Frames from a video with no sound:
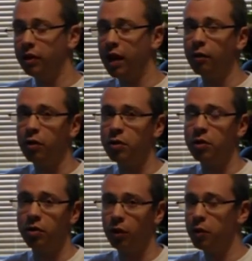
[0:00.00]
levels
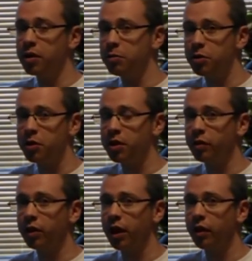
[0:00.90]
or loading between
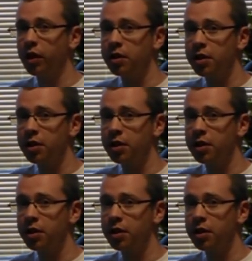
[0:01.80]
different areas.